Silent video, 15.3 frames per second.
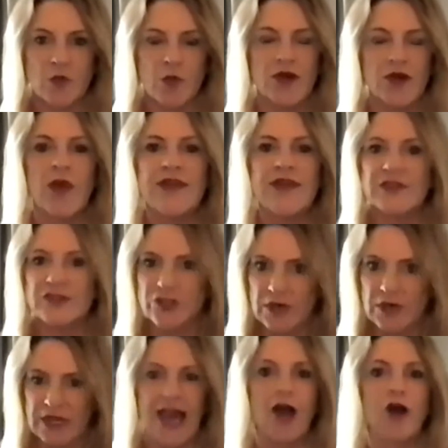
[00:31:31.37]
one way that you
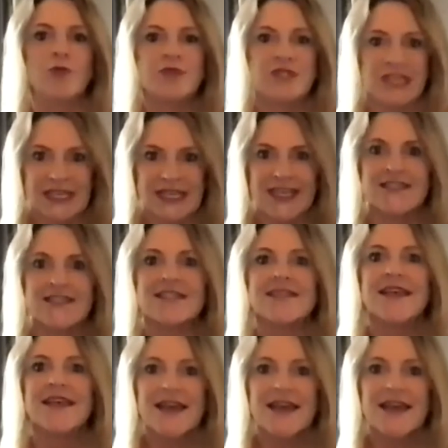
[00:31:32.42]
can help to get